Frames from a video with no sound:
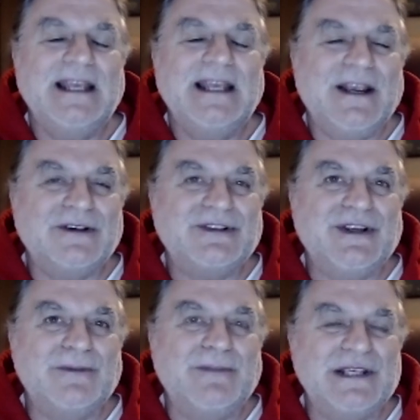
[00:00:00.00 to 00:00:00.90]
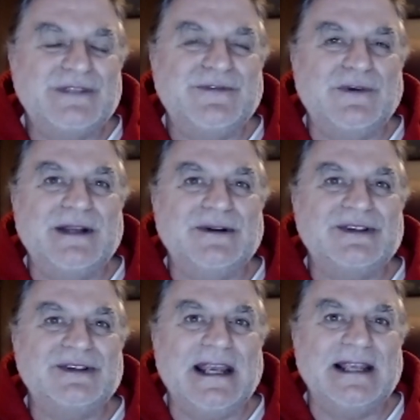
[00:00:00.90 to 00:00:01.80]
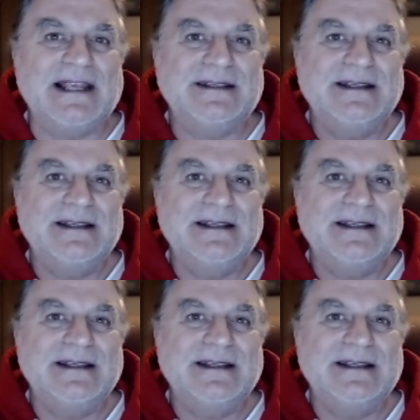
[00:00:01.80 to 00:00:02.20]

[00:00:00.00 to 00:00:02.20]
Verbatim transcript: Here's to your peaceful inner state,